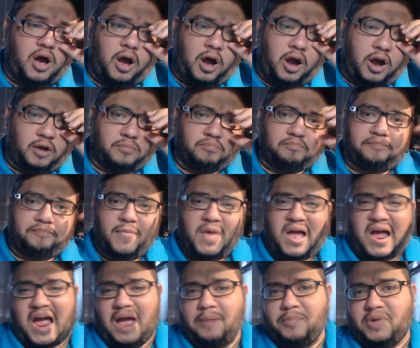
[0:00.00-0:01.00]

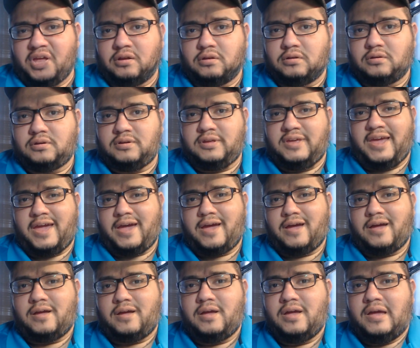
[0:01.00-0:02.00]
I mean,
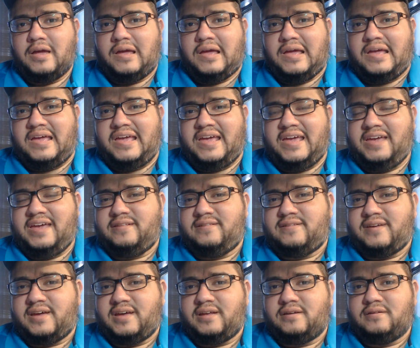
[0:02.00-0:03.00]
yeah, he
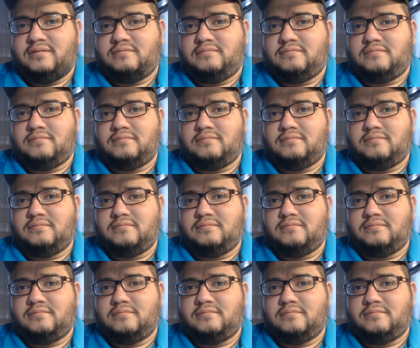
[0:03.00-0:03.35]
did